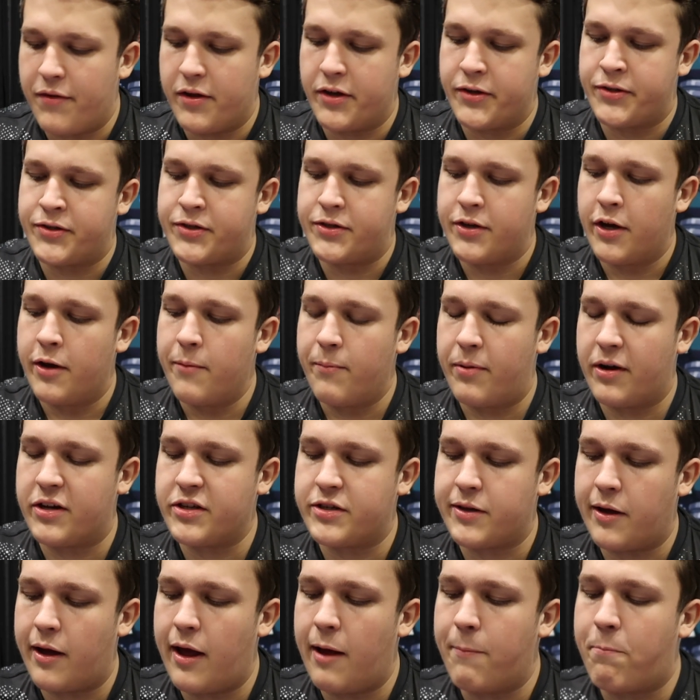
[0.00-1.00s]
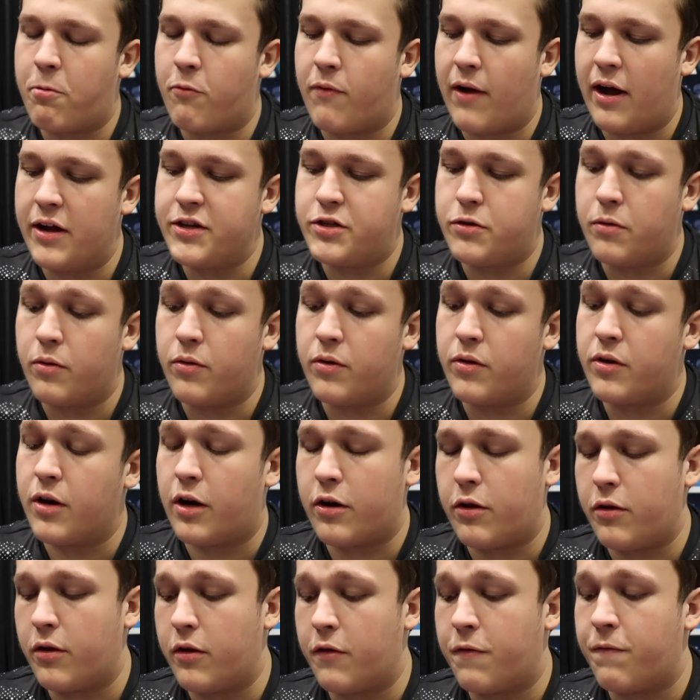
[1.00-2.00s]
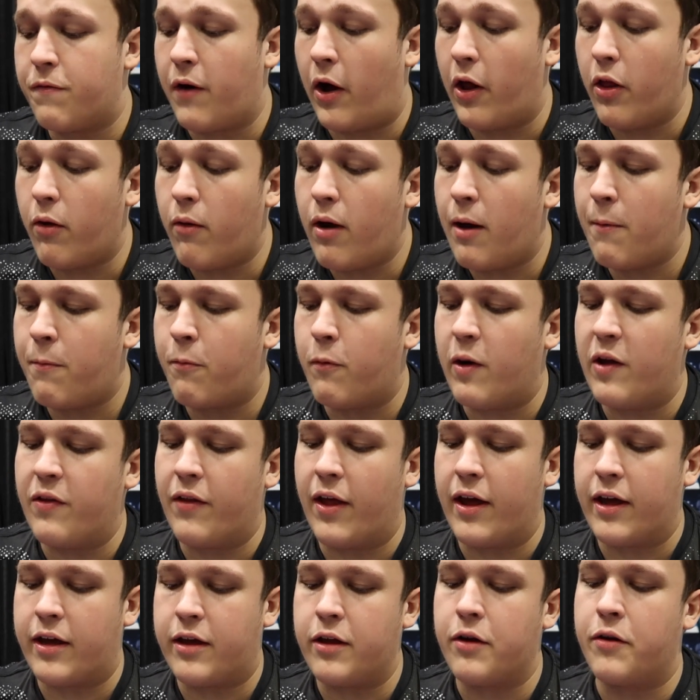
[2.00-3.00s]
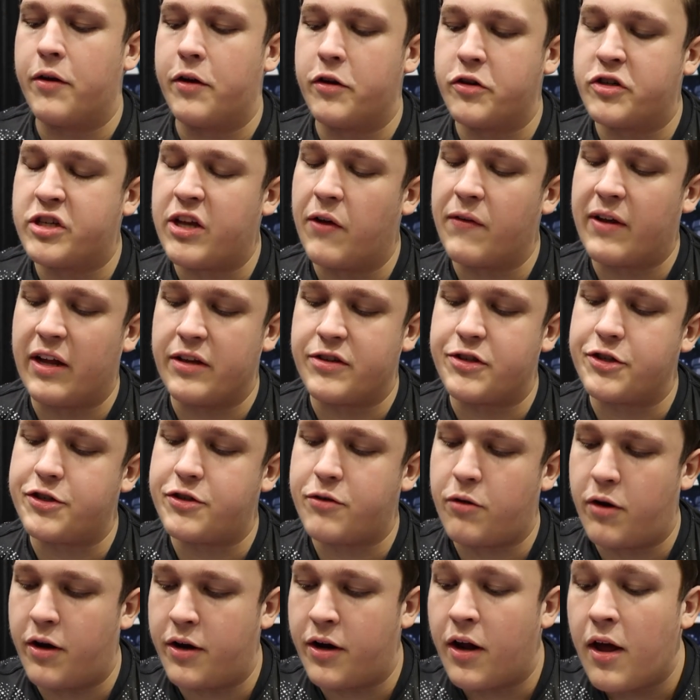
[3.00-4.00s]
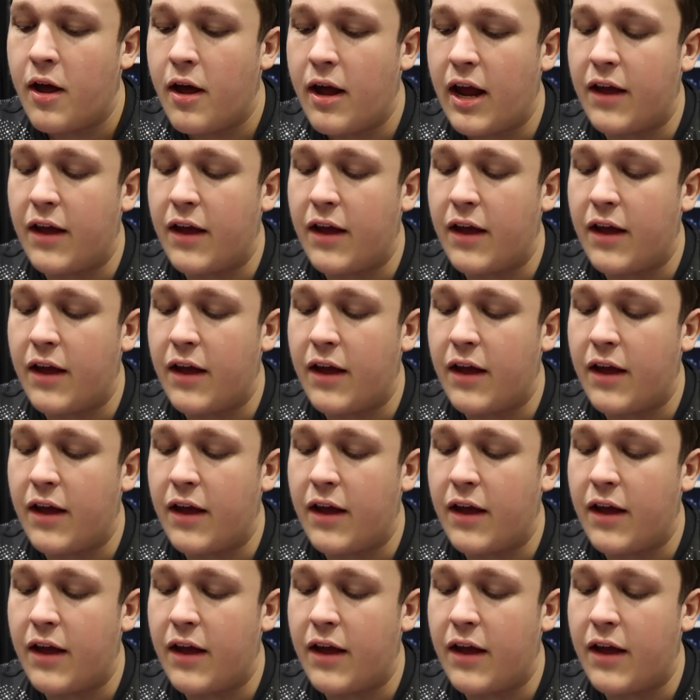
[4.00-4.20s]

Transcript: this because it provides you not only follow-up when like your stuff gets destroyed.